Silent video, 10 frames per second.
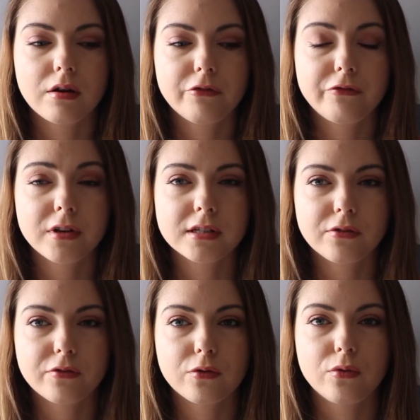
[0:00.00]

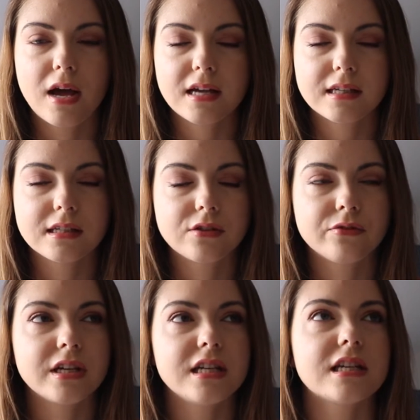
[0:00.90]
philosophical essays to
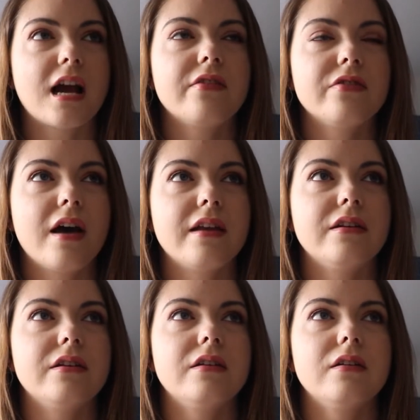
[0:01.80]
read, and
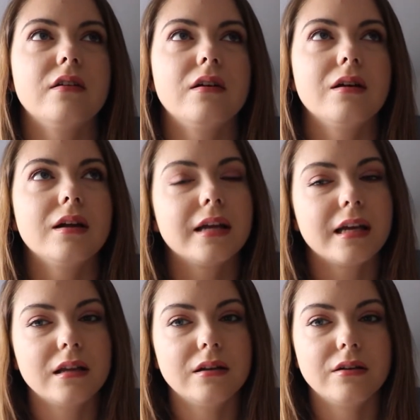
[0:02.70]
then
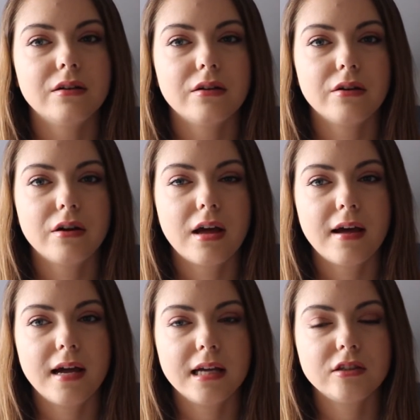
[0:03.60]
in
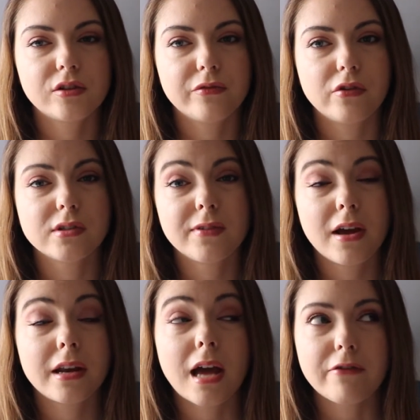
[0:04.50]
ancient philosophy
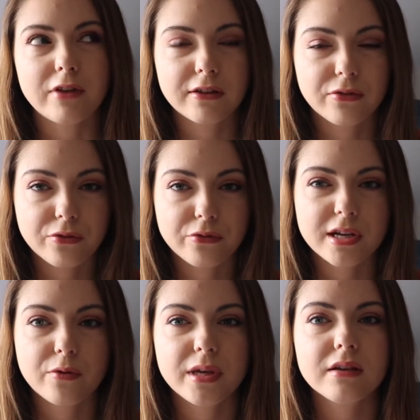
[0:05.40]
I'd have like
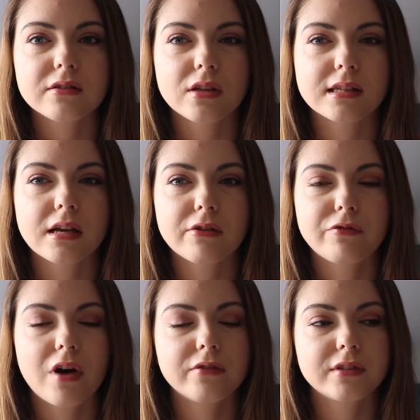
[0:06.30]
3 a week, so that's like
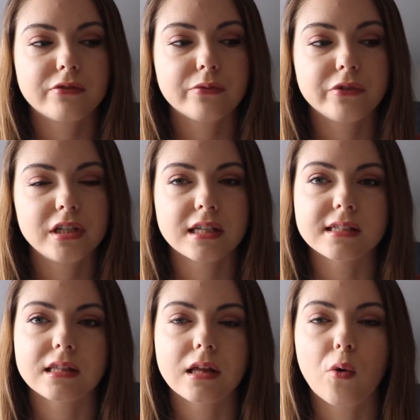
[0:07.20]
5 different
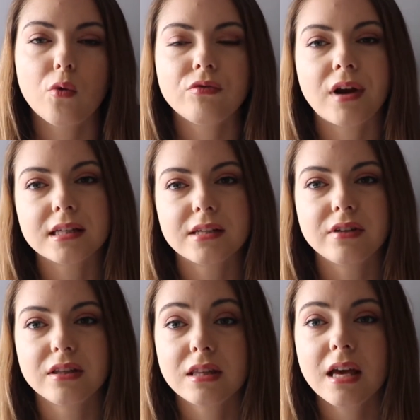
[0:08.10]
readings, and they're all
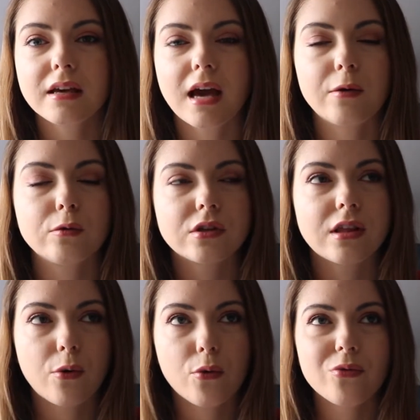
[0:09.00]
relatively thick, and also
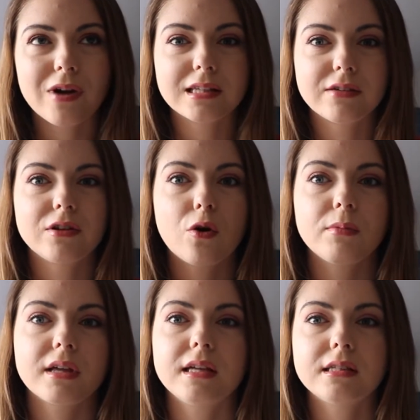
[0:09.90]
they're all relatively
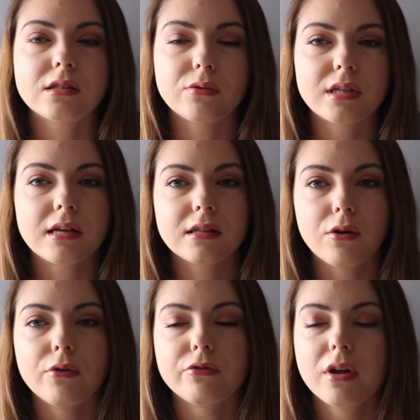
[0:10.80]
complicated, so it takes a
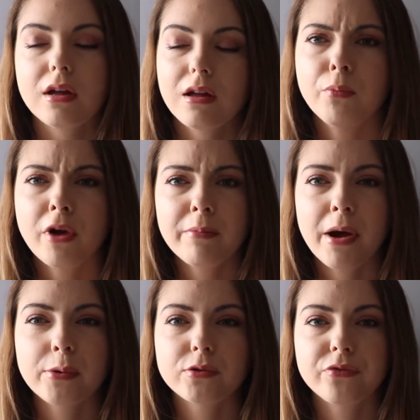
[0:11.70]
lot of brain
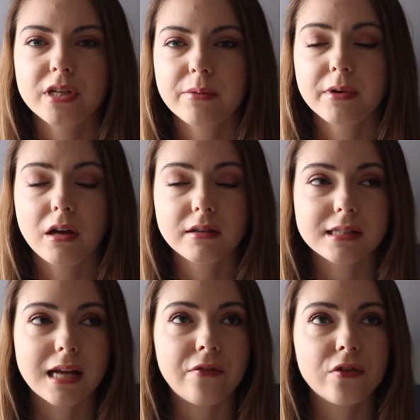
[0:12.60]
power to read them and
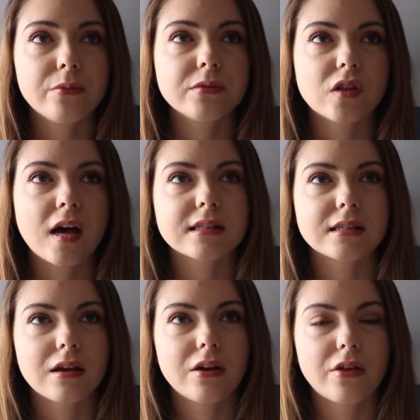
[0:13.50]
understand them. So
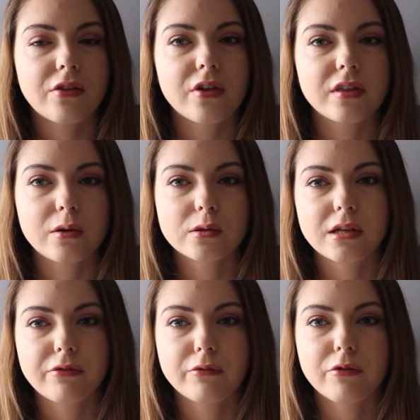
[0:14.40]
that's another thing that was
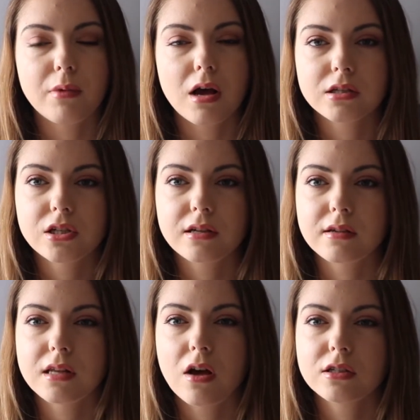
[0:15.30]
different from last year,
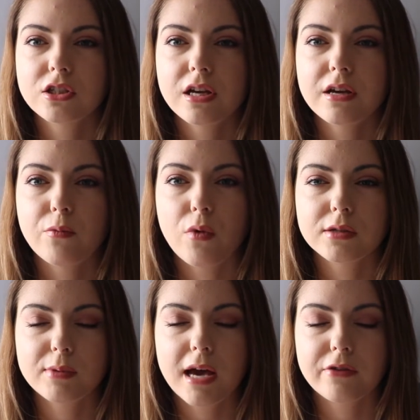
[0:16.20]
because last year,
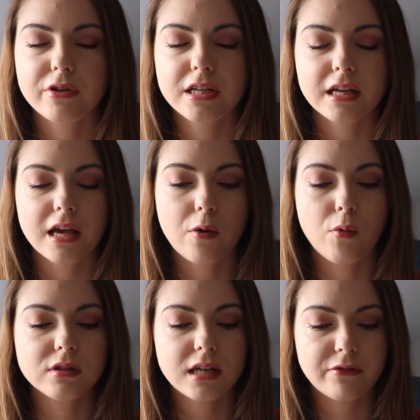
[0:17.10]
whilst we had reading, it
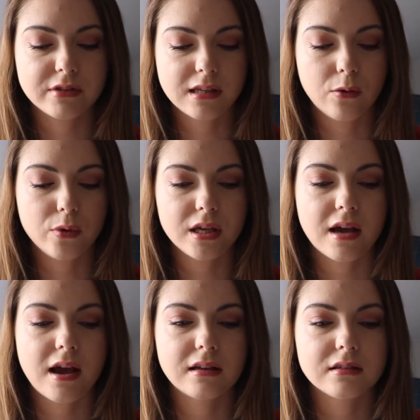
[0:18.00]
wasn't every single week,
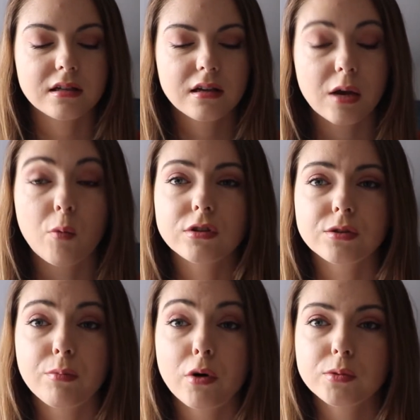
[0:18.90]
and it
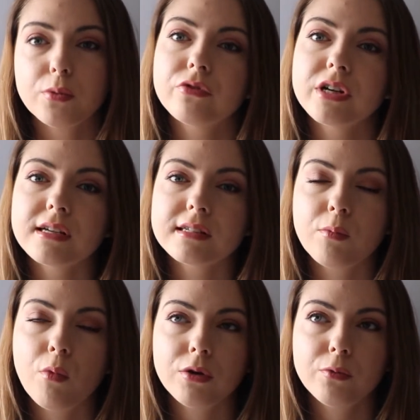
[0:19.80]
wasn't multiple readings
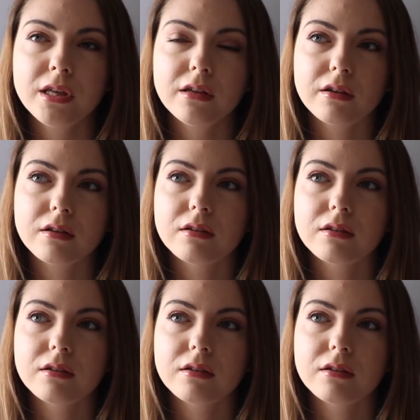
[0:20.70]
in one week